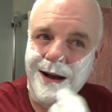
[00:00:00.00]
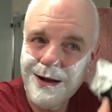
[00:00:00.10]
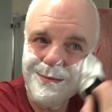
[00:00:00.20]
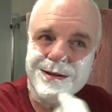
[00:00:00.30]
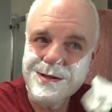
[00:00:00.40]

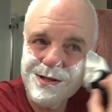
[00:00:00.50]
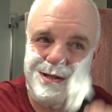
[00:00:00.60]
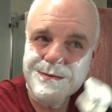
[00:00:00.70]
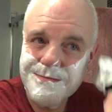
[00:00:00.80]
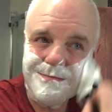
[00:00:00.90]

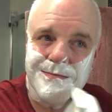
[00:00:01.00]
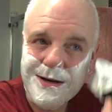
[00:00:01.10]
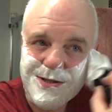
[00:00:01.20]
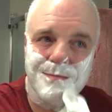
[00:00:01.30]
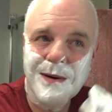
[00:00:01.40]
almonds,
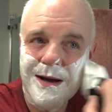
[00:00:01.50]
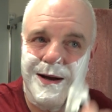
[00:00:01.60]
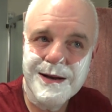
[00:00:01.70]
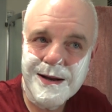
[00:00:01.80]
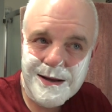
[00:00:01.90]

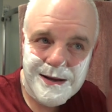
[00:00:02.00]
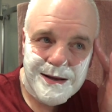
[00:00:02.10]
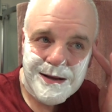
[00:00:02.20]
marzipan.